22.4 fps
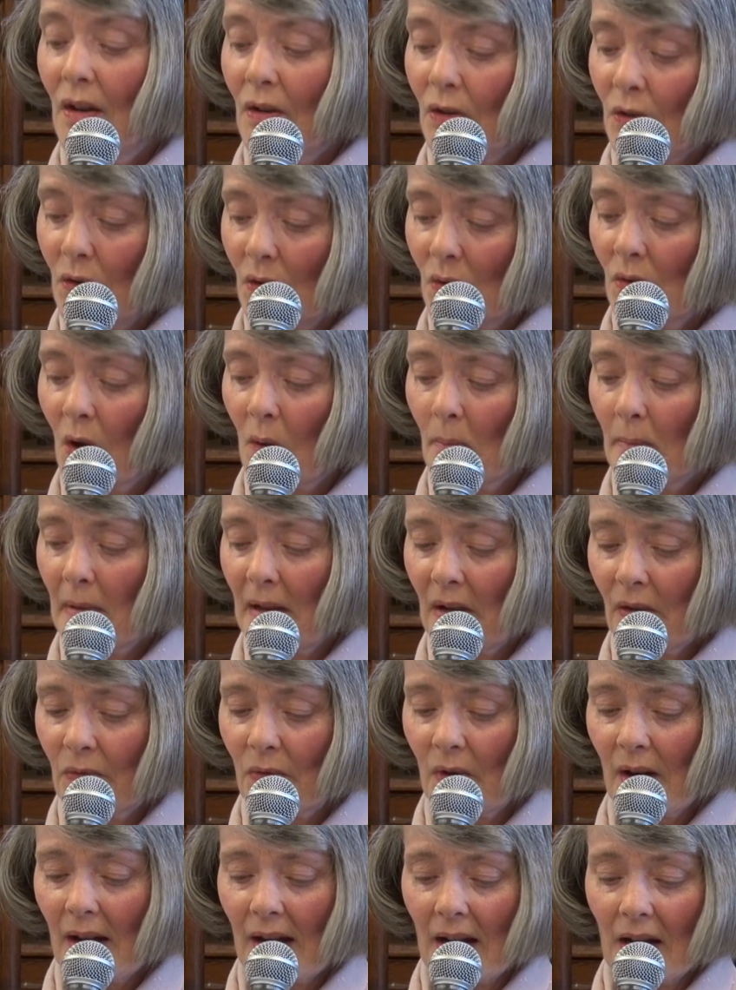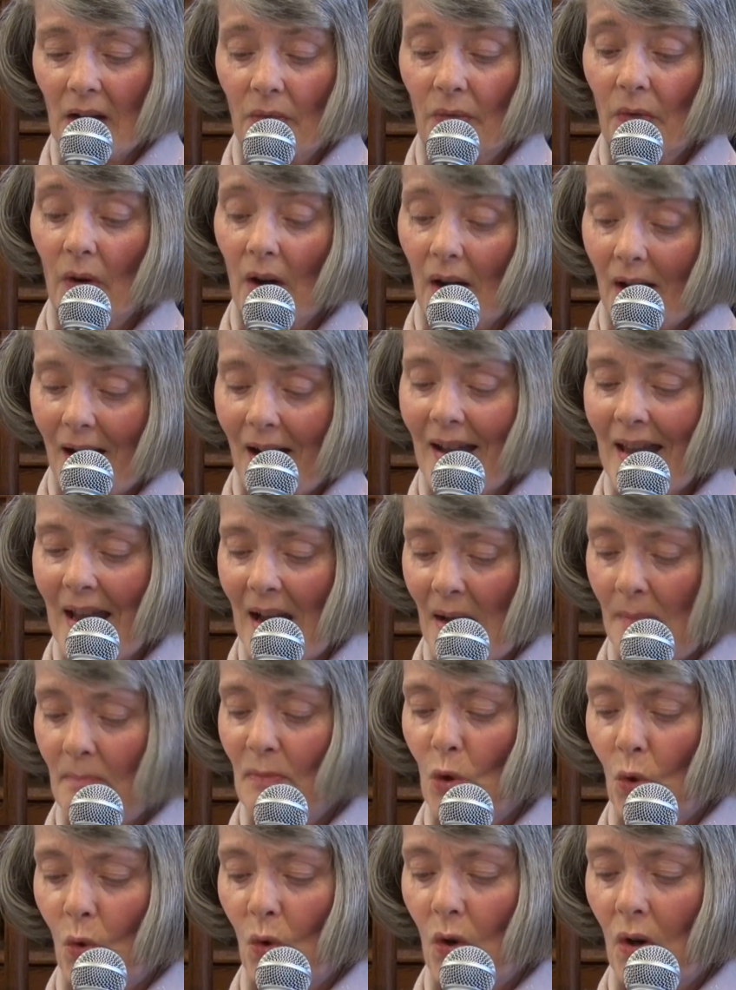Do not be afraid, for I am
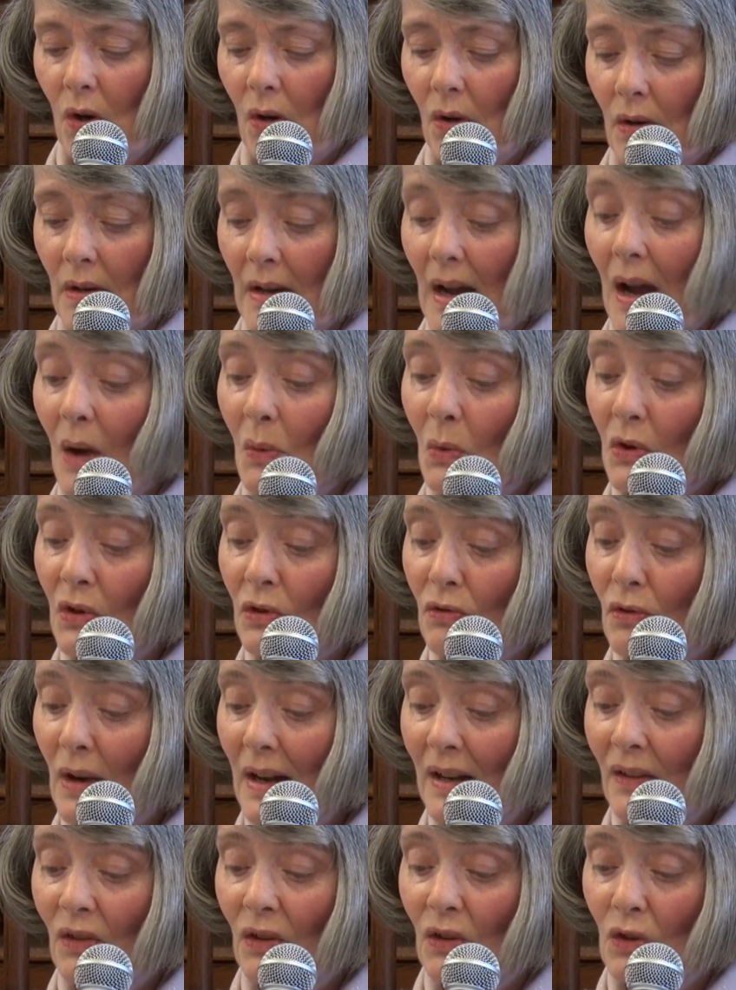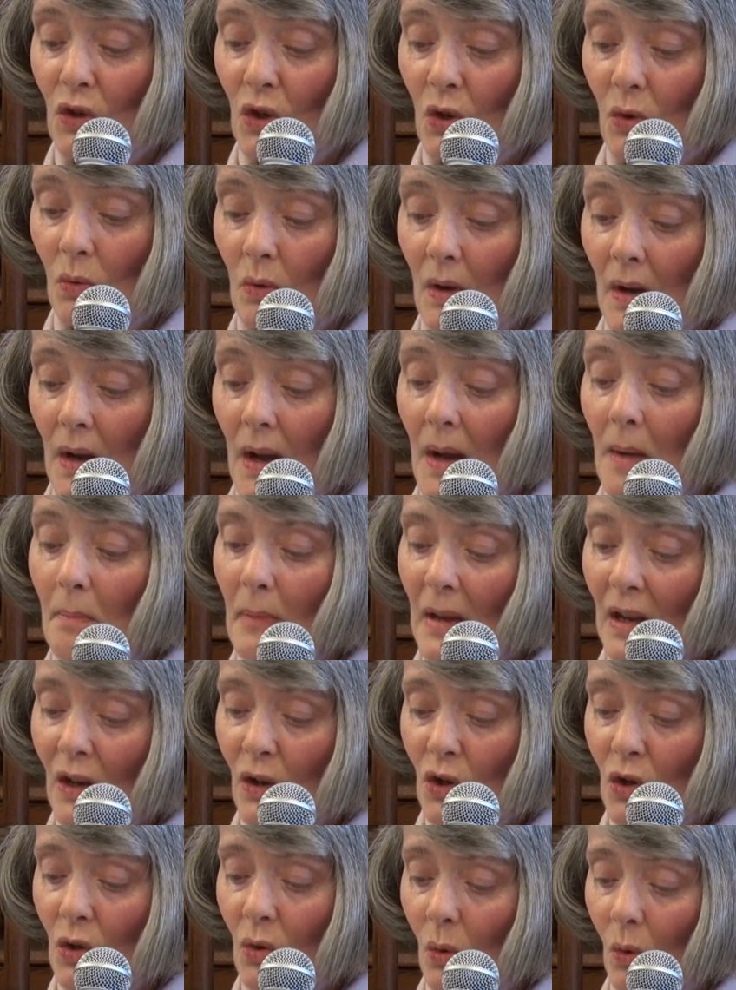your God. I will strengthen you. Be
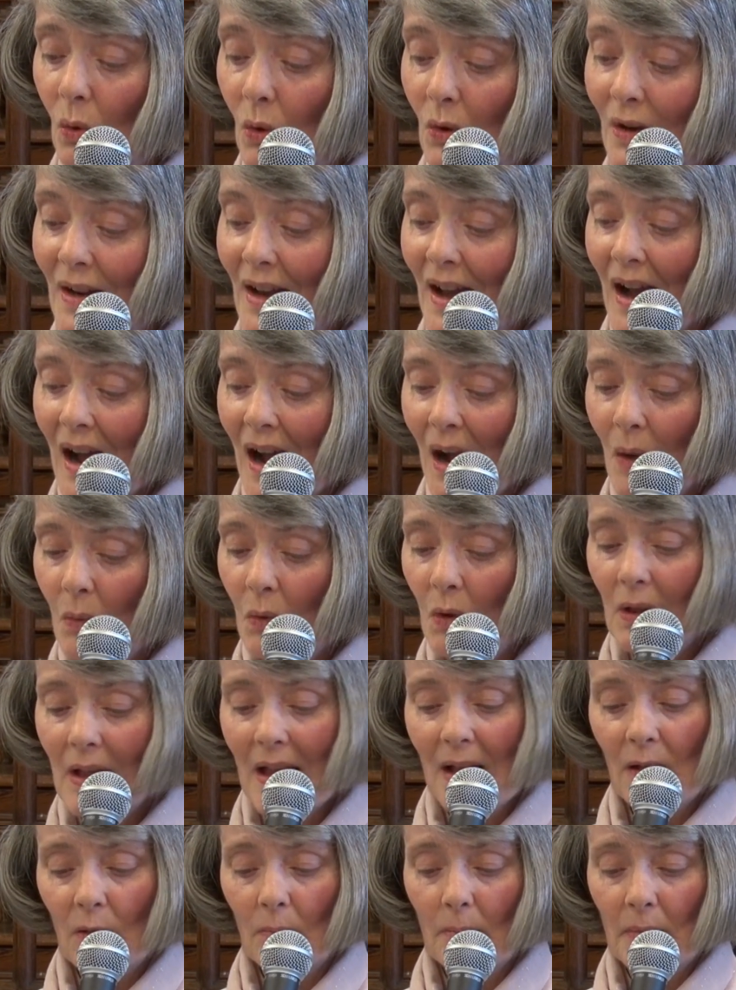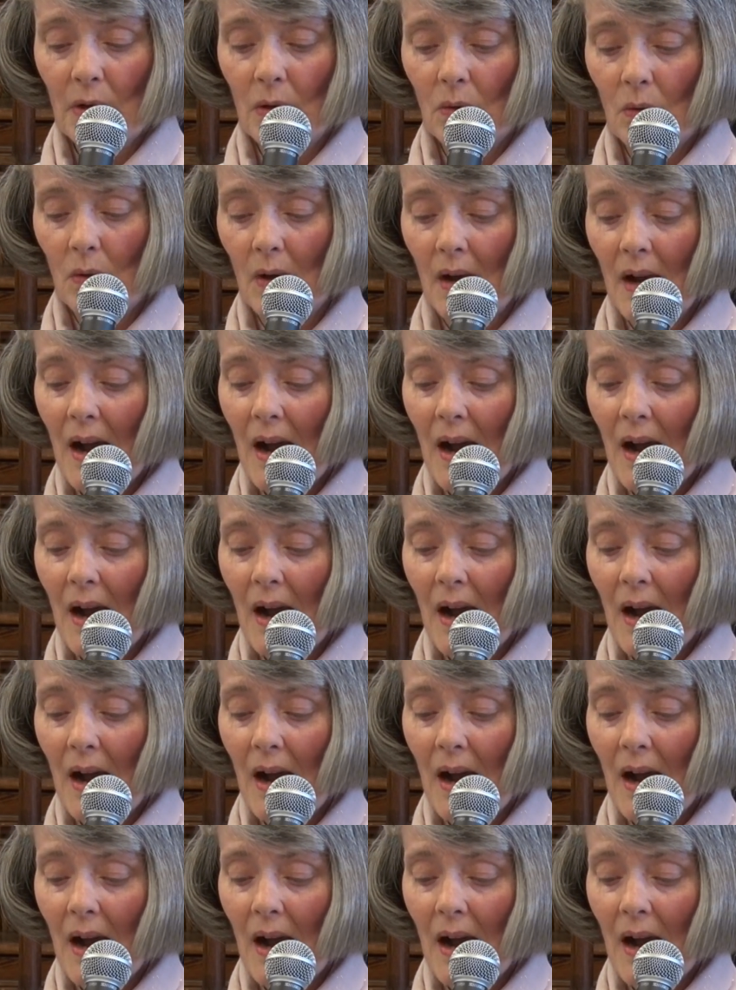assured, I will help you.